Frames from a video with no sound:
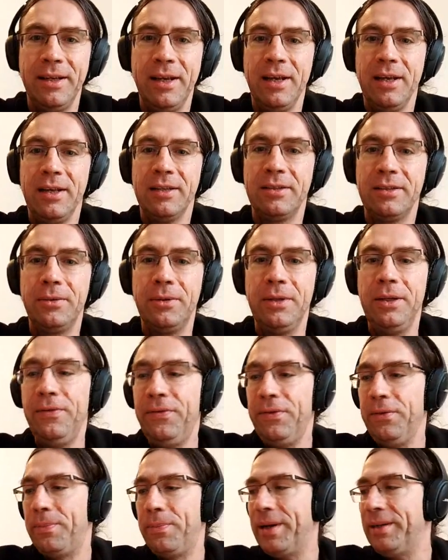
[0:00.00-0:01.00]
Yes.
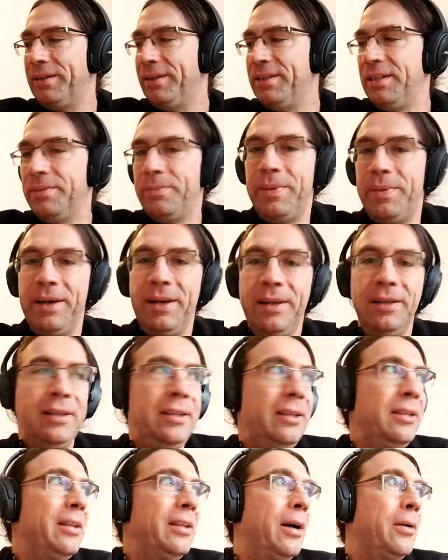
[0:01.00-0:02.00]
So if you
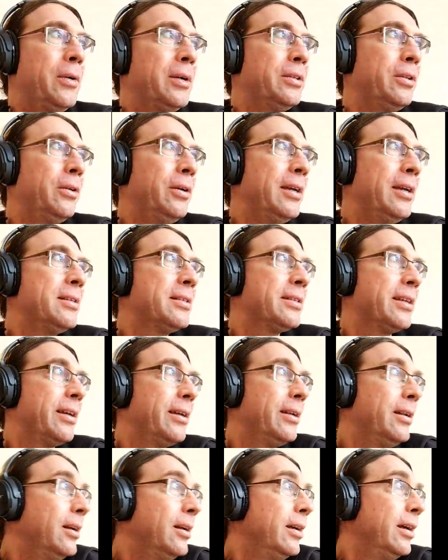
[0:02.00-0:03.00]
participate in our
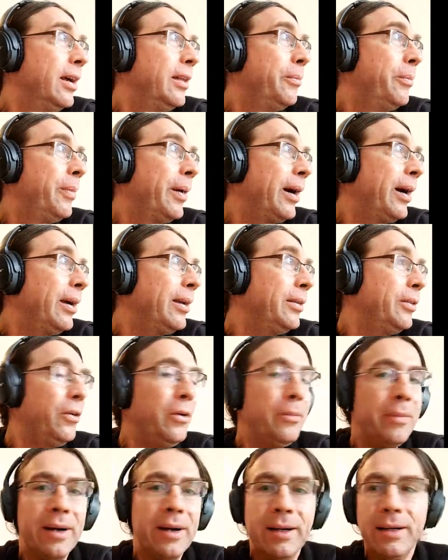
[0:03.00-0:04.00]
token sale and
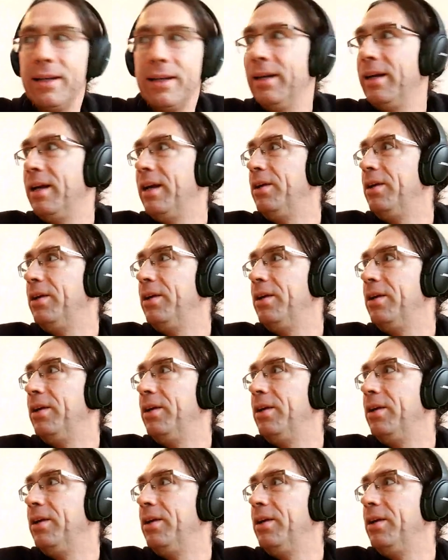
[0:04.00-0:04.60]
buy Neumark,